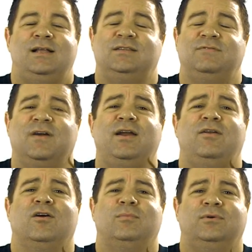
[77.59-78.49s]
It's very
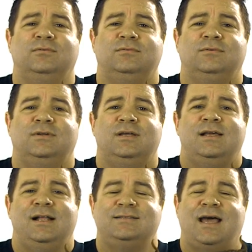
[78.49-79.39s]
durable,
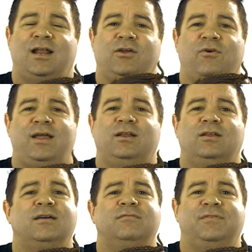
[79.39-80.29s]
it's got a great
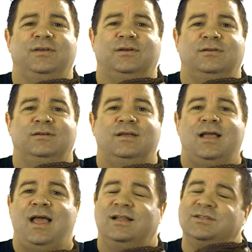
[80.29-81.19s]
look and feel,
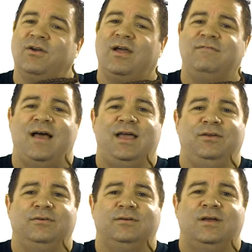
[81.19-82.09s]
and it's a great
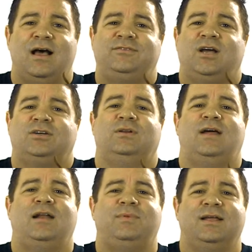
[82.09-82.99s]
value. I've talked to a
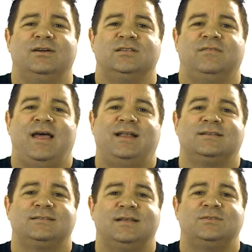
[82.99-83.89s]
lot of players that have had
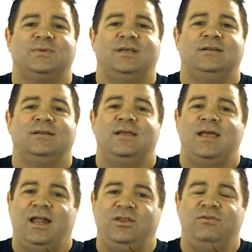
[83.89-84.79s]
success with it,
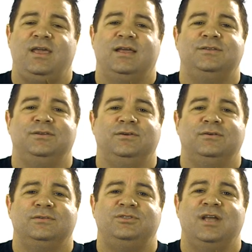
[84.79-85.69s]
and you can too.
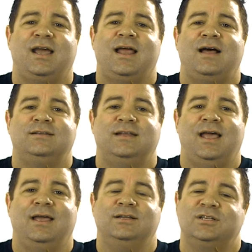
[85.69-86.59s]
So check it out
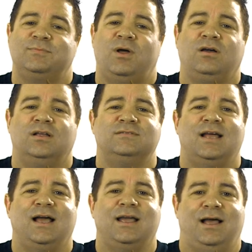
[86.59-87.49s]
today at
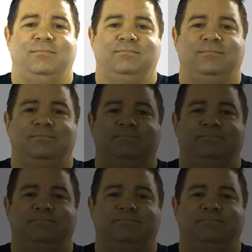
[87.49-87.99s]
JustBallGloves.com.